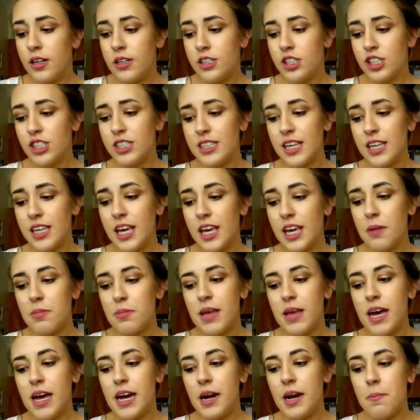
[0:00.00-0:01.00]
just keep that
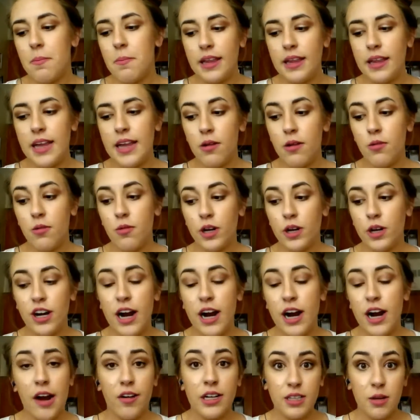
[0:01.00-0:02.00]
in mind that when you're
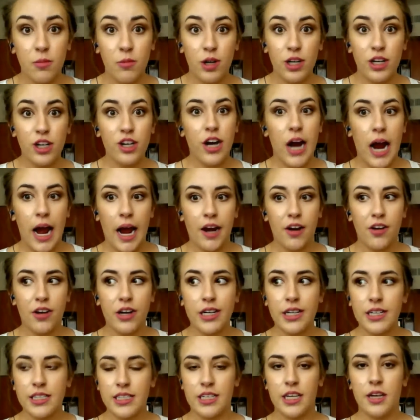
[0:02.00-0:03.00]
hiring someone, you're
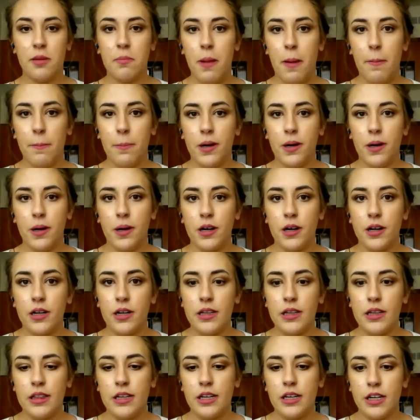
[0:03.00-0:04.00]
hiring a team member and
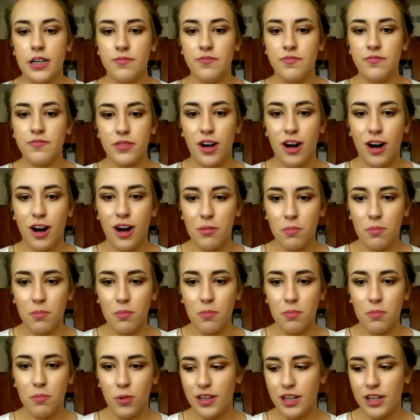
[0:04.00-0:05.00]
they're on
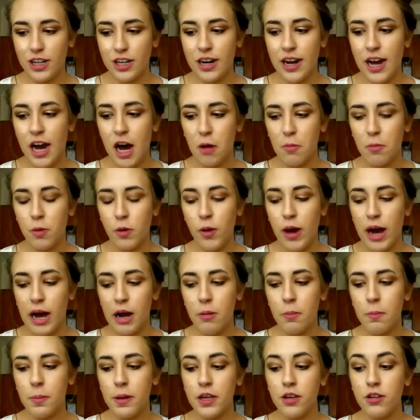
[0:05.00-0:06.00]
board and they're going to help you
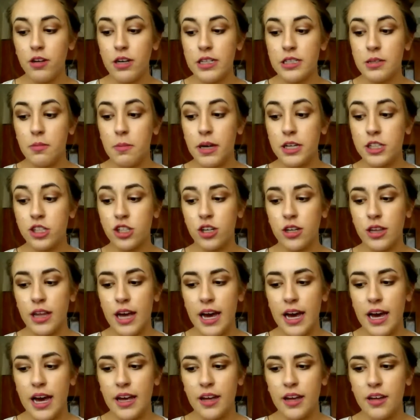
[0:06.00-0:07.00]
out, but you need to make sure
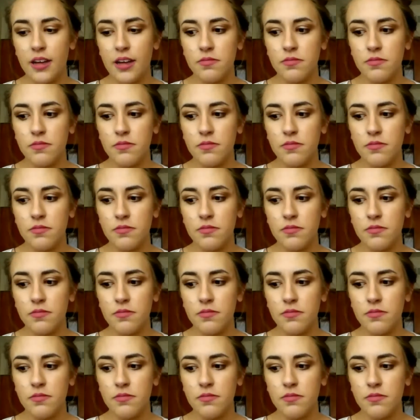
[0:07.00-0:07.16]
that